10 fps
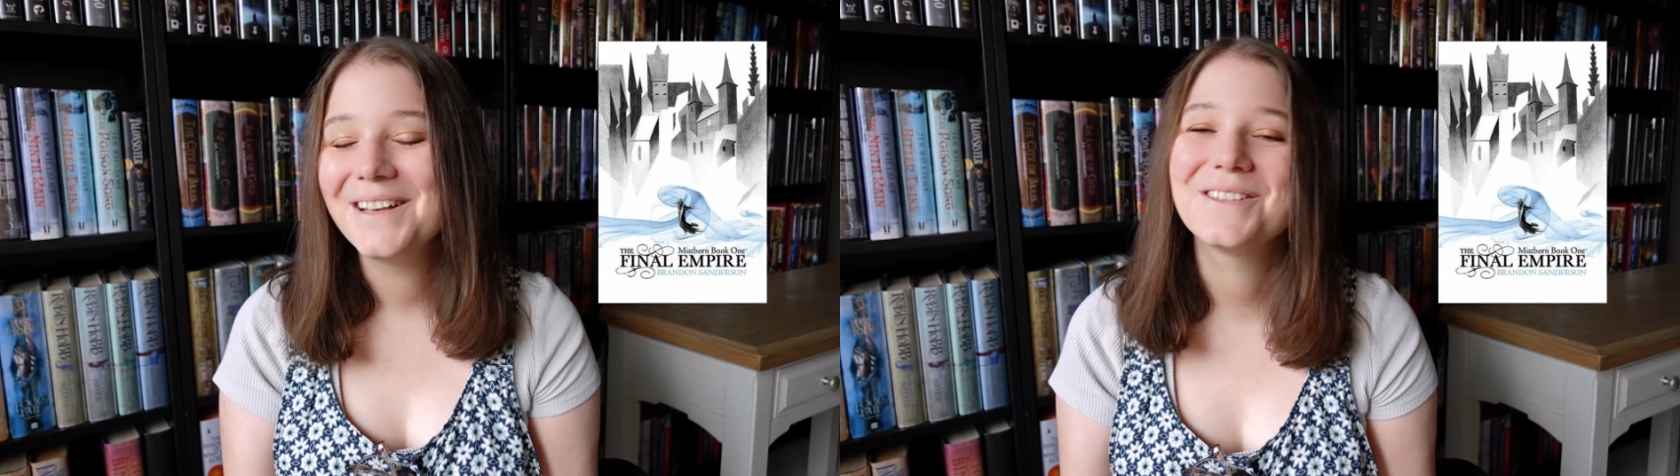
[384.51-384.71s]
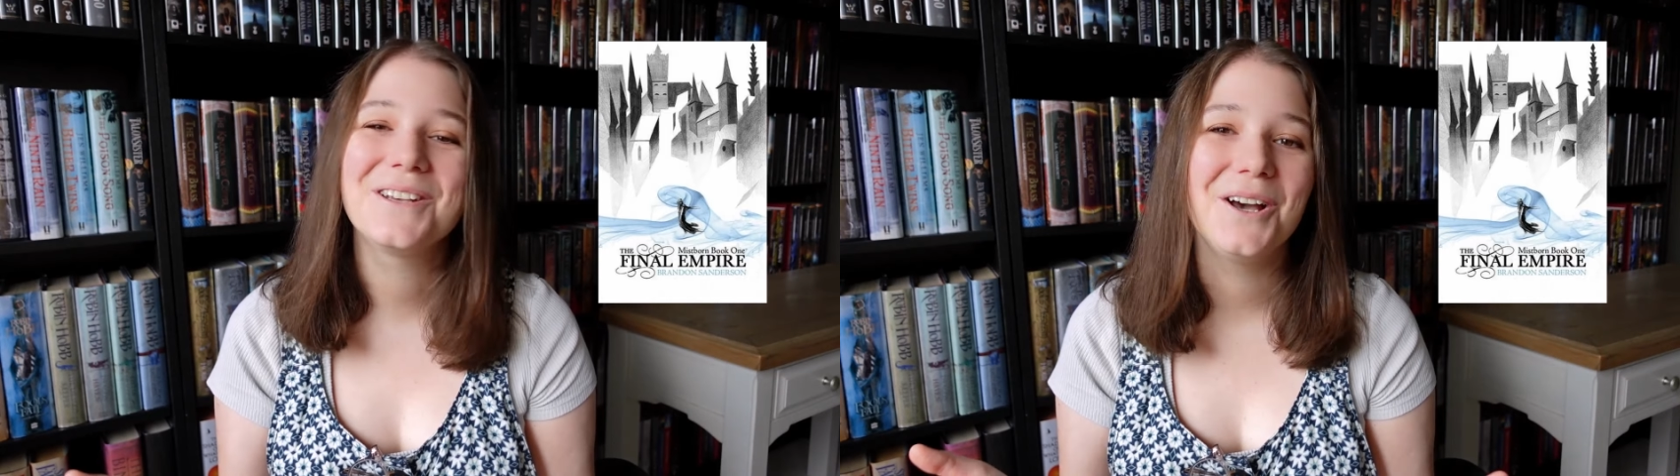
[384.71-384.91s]

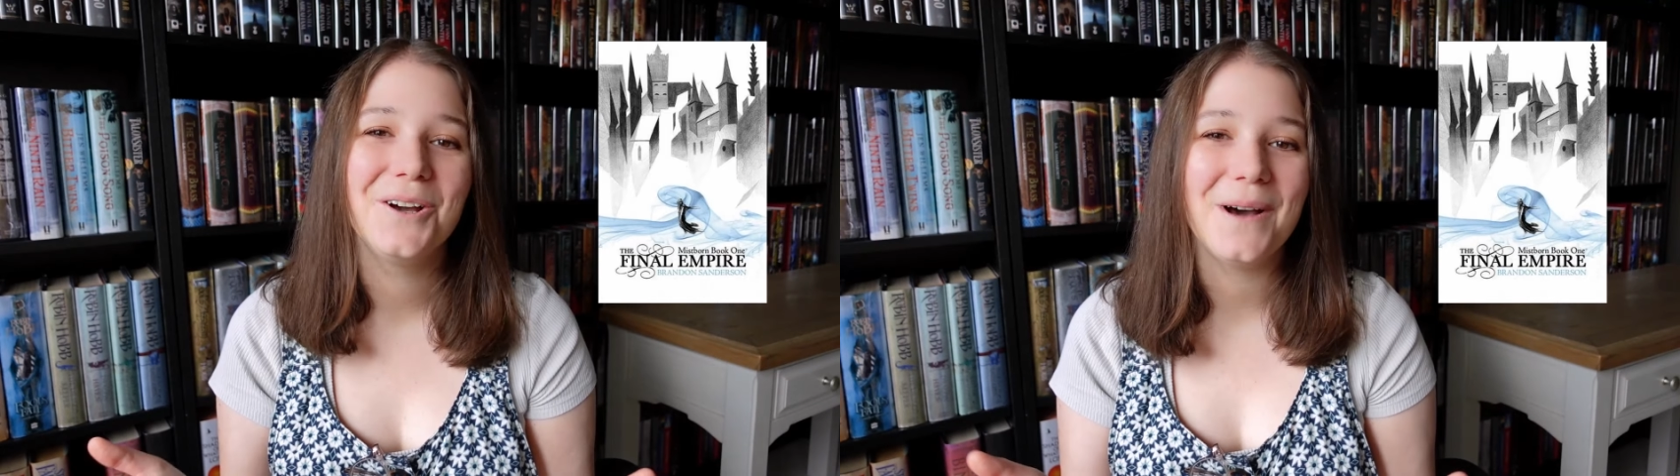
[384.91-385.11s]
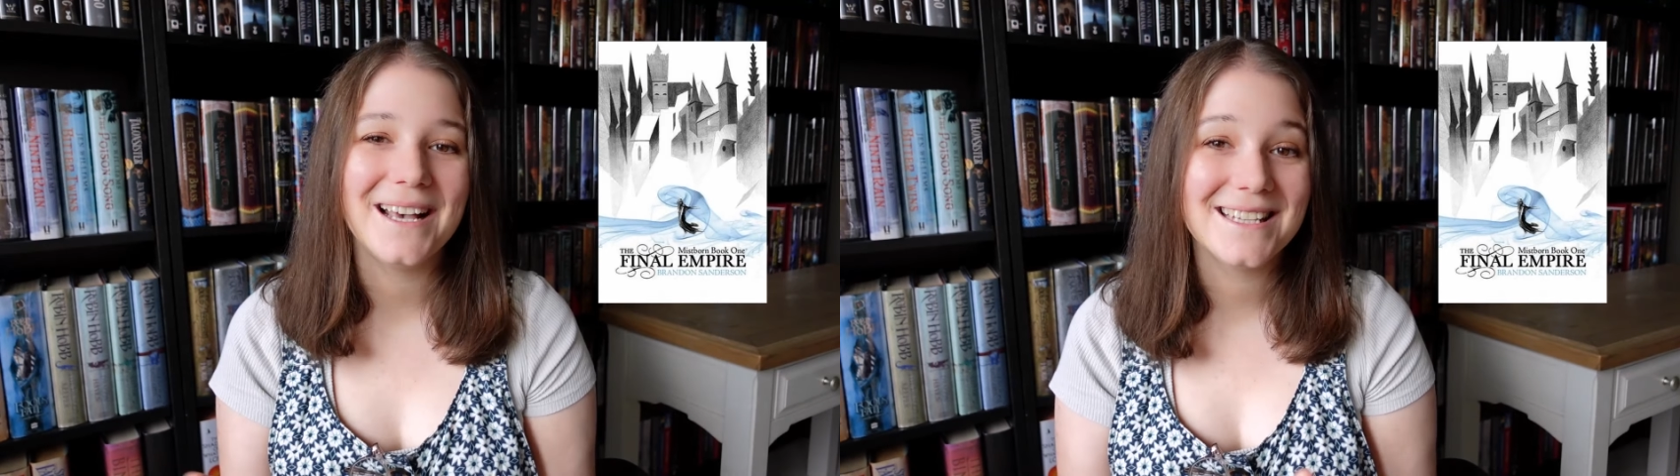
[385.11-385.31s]

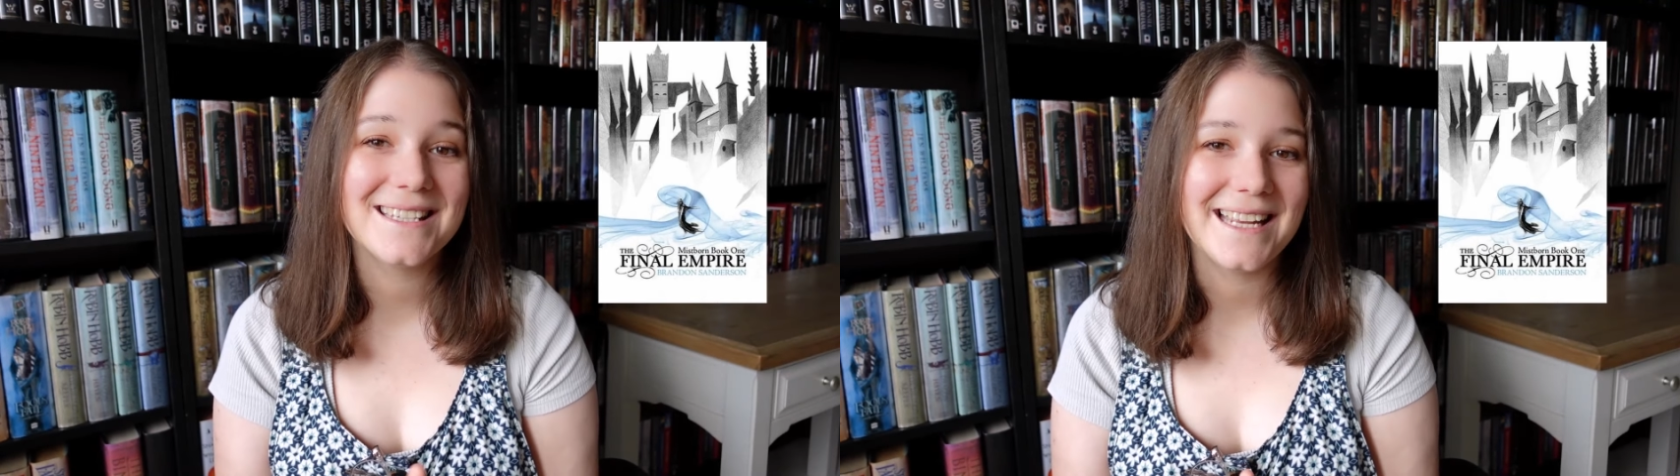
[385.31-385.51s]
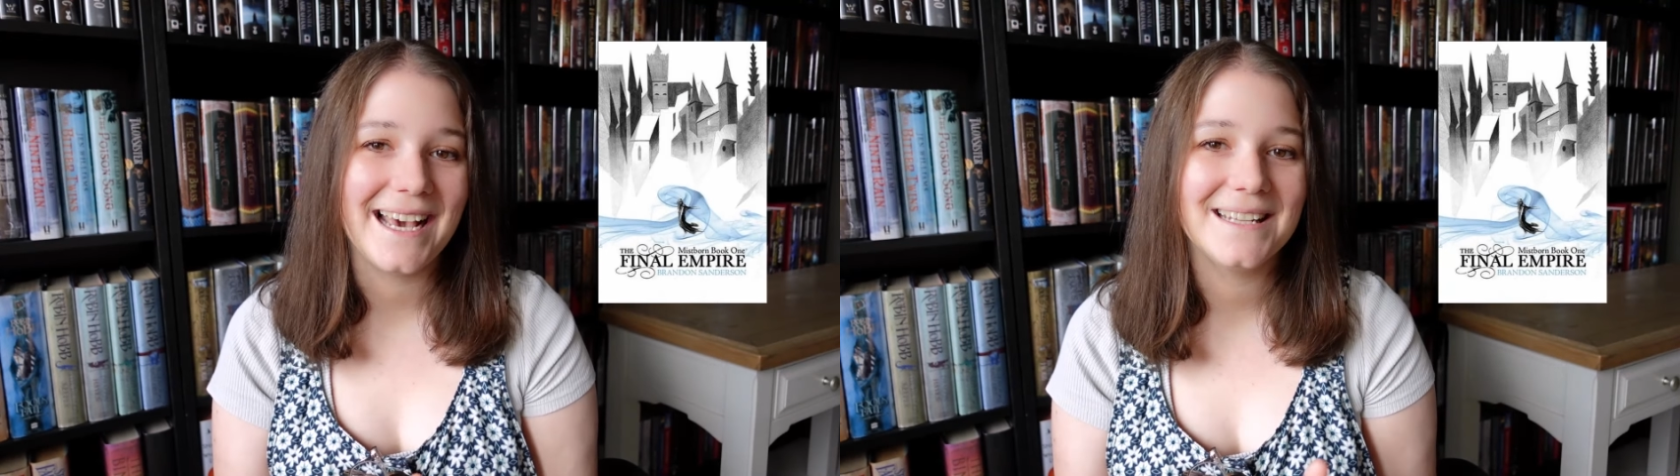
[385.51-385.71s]
so as
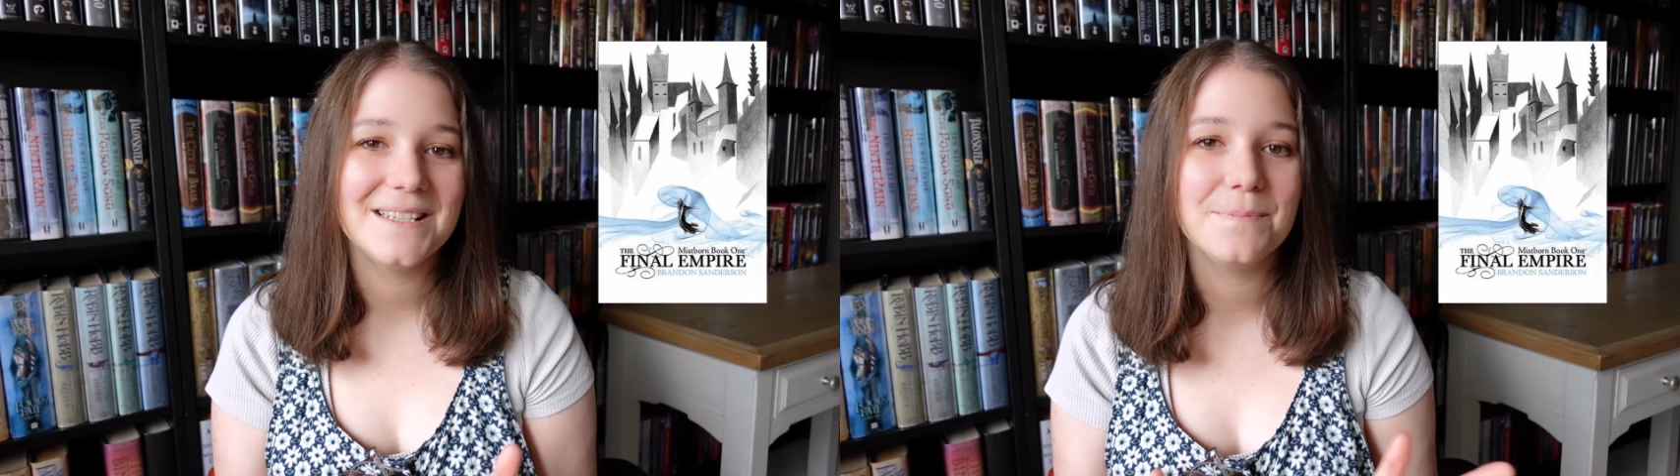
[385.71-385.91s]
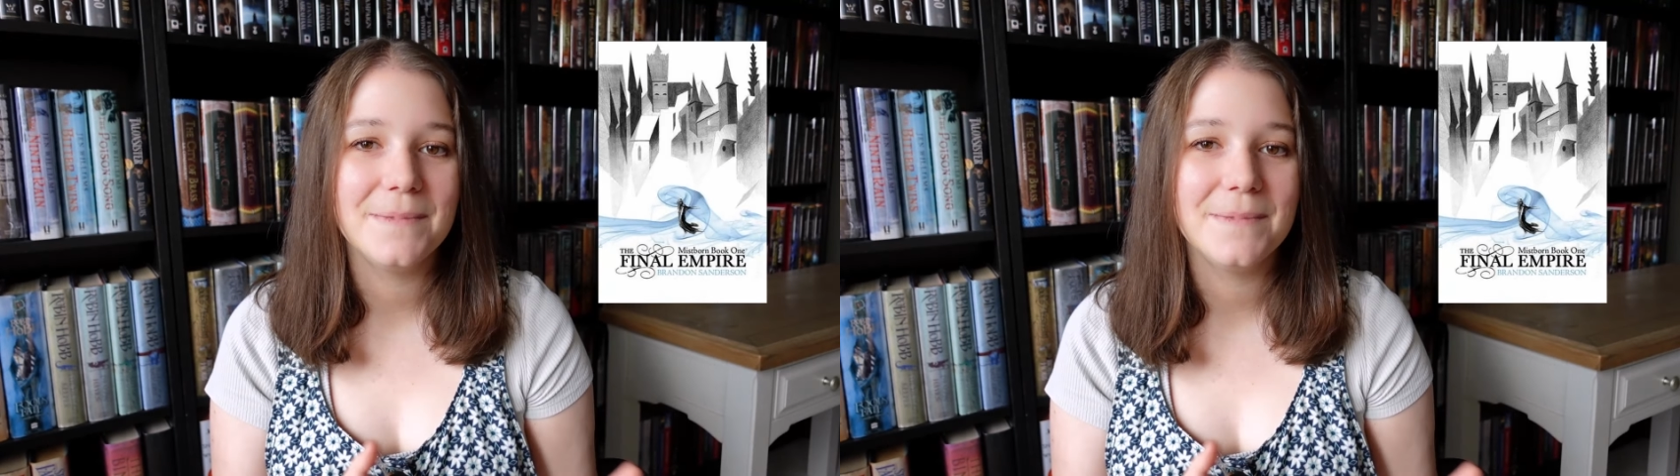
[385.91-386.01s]
it stands,